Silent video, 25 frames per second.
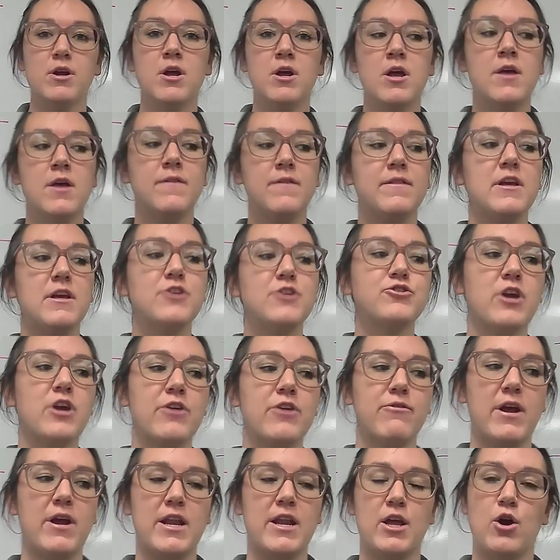they tried
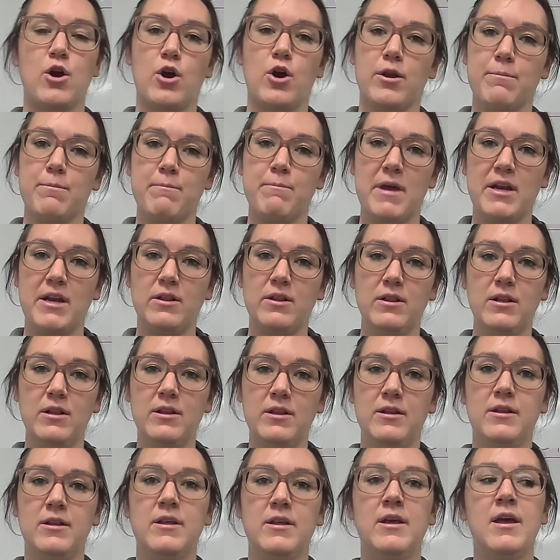writing on metal,
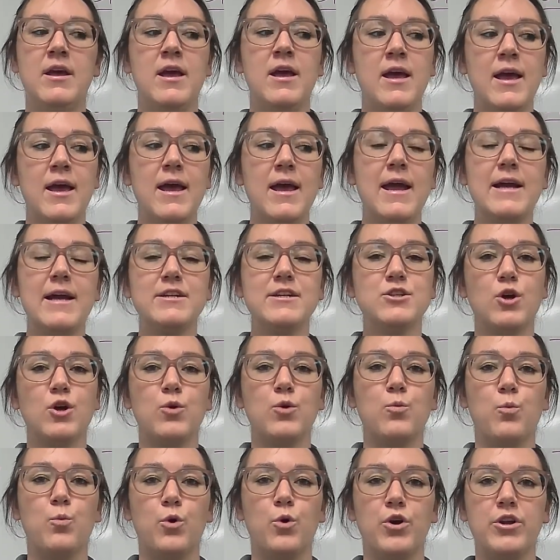and on
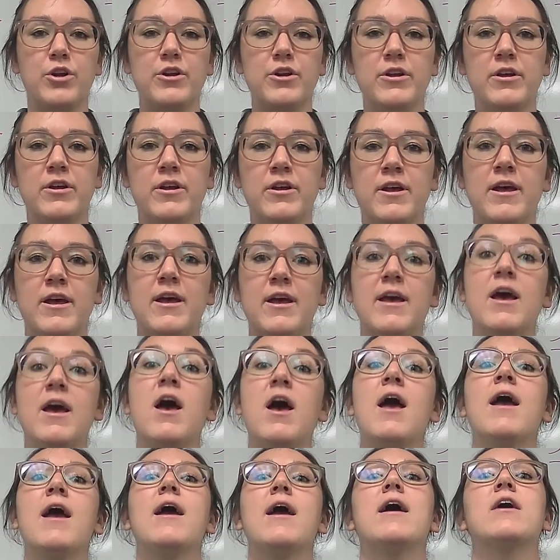wood,
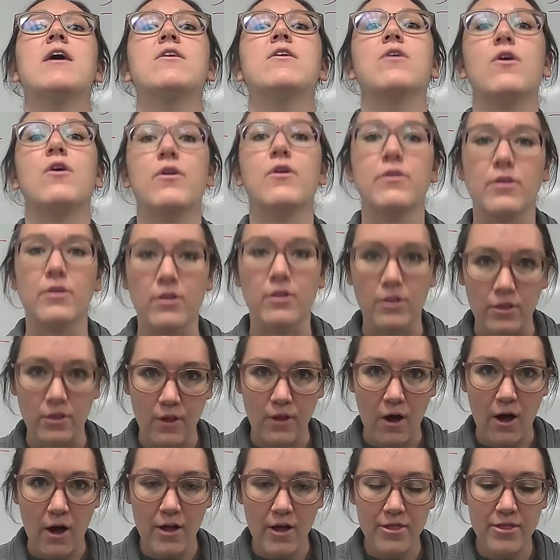and on
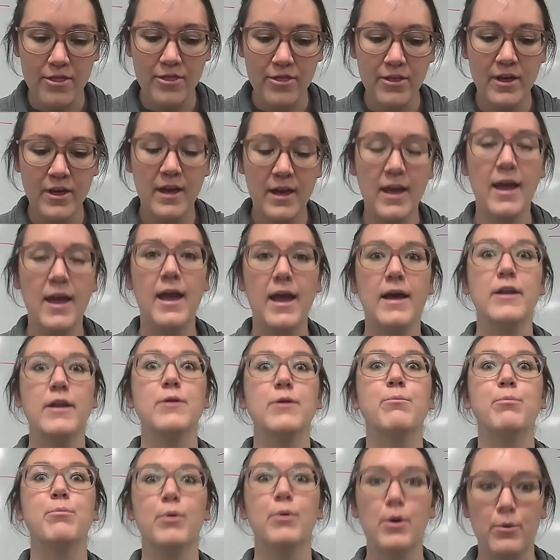cloth,
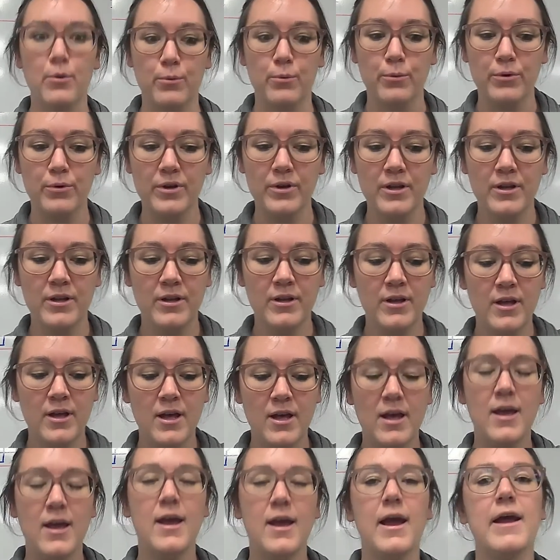and bone,
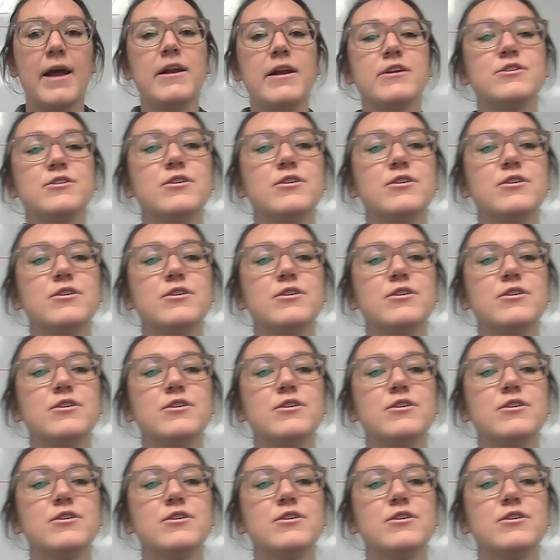and it took